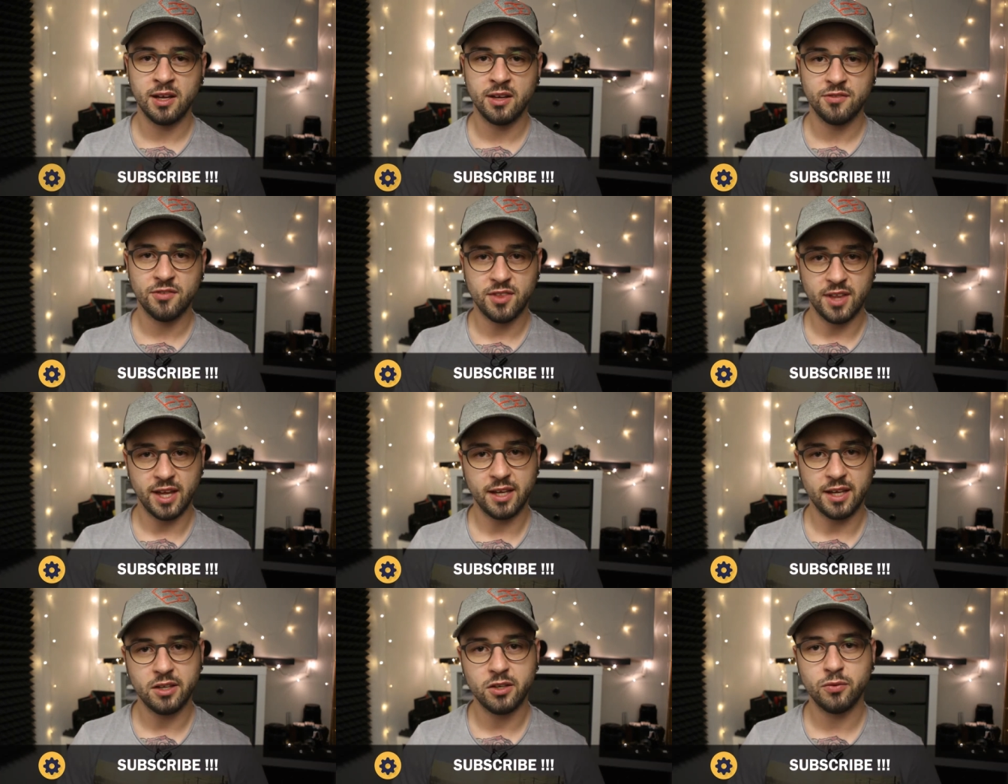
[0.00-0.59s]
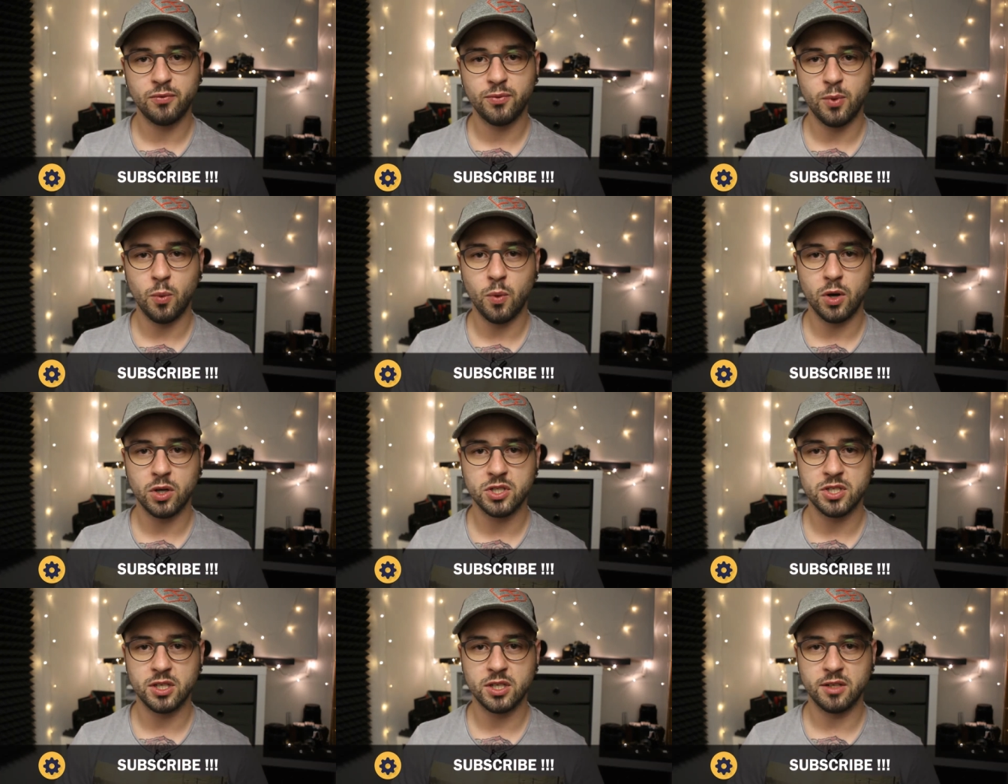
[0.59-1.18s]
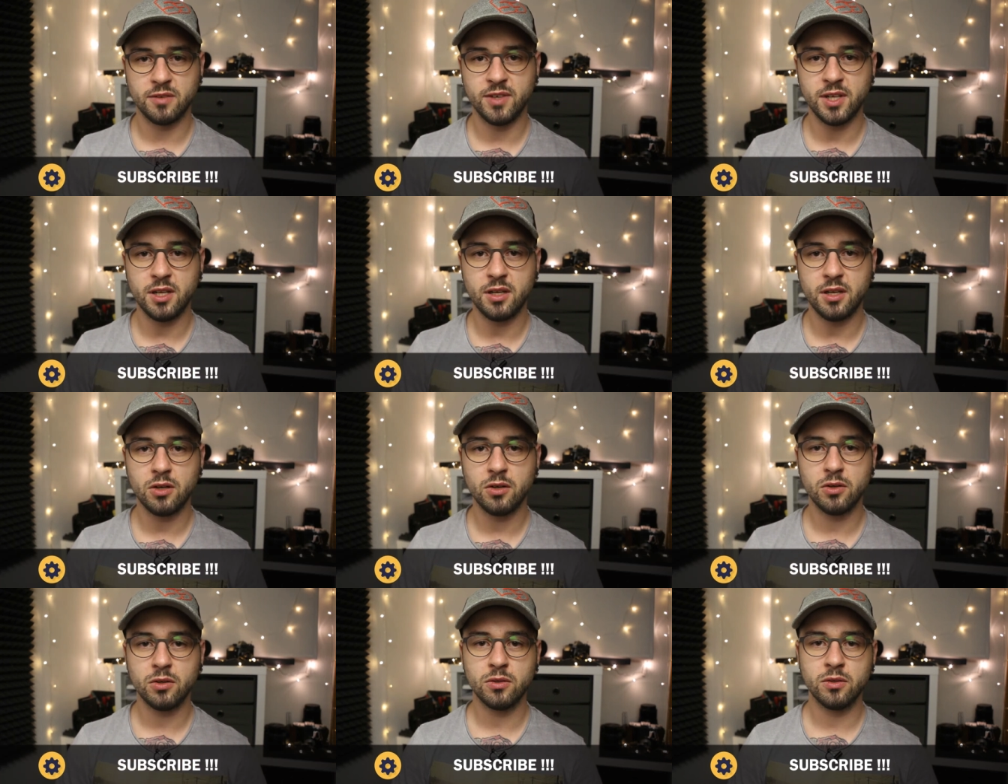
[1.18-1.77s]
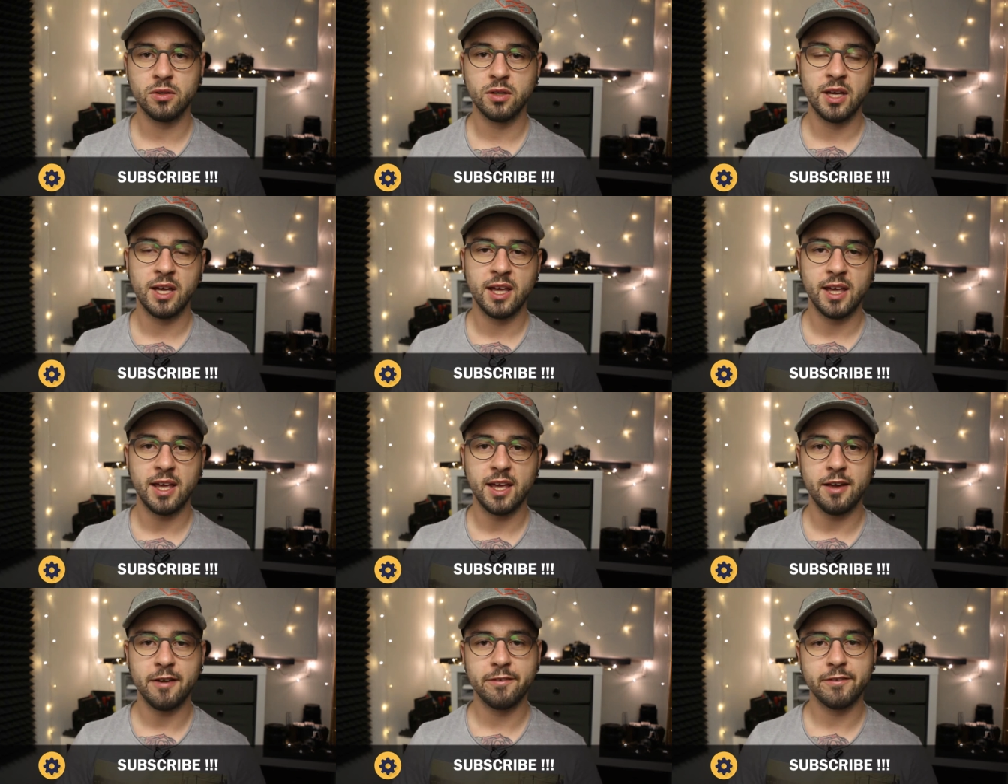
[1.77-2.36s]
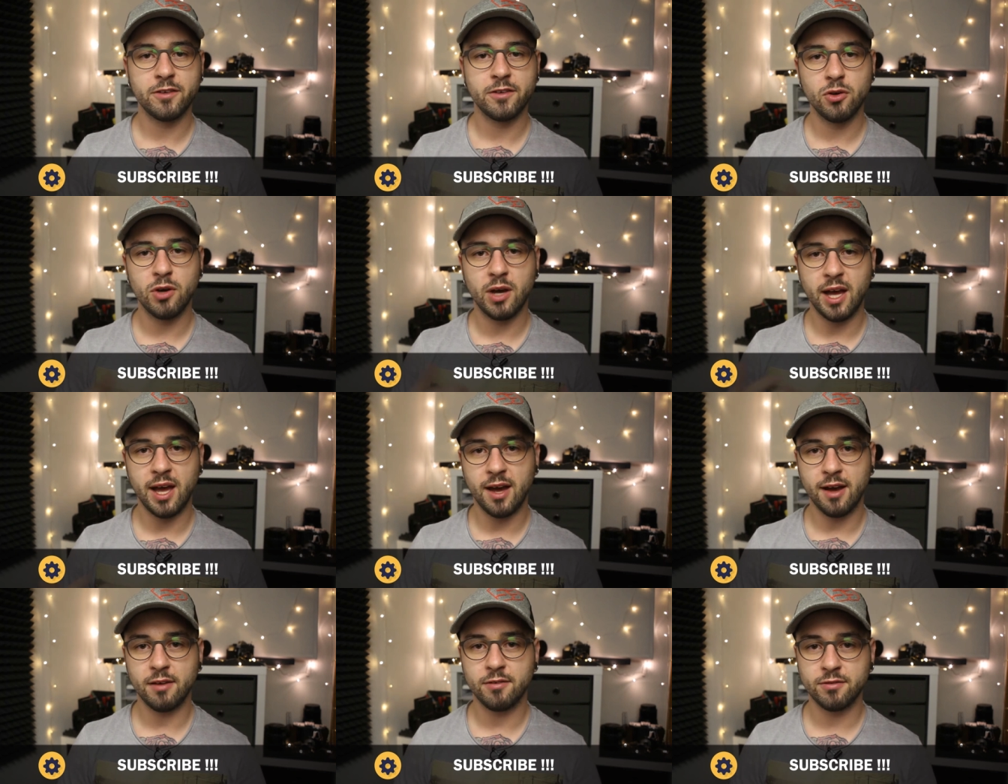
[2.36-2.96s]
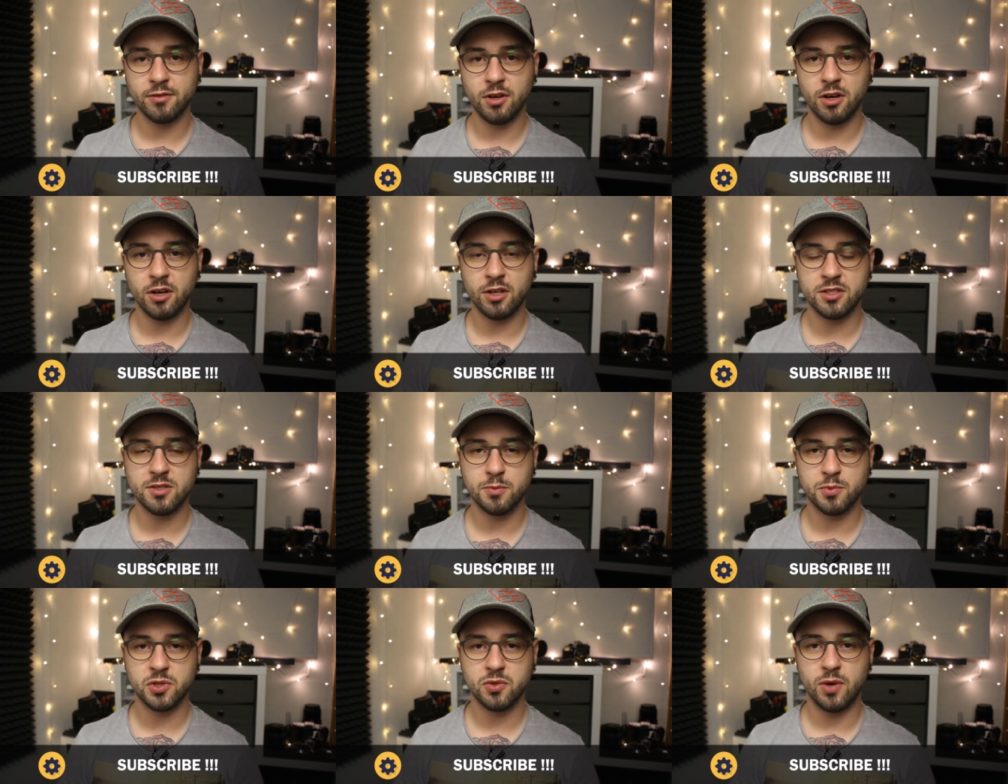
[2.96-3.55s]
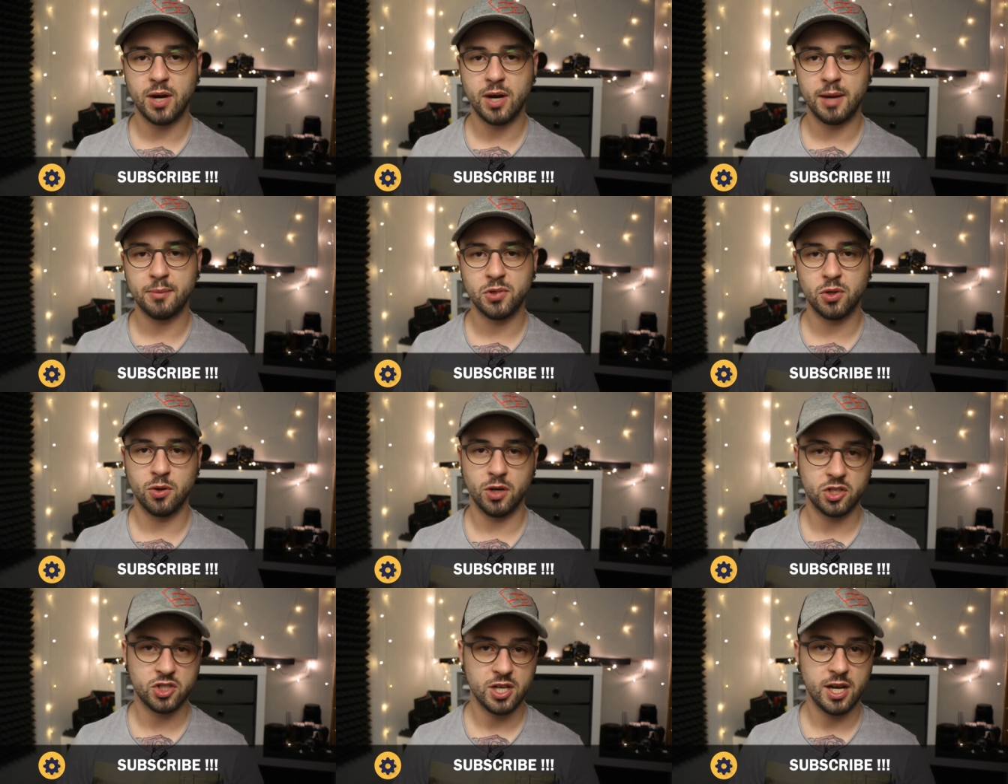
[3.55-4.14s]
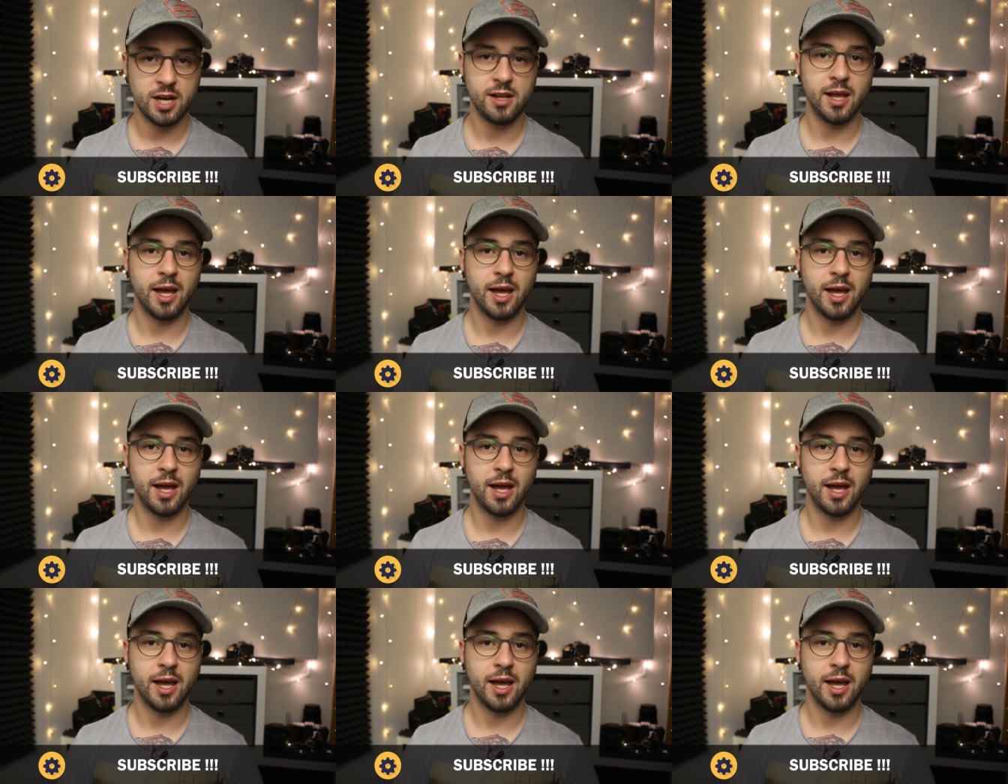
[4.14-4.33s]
Thank you for watching the video. If you have not subscribed to our channel,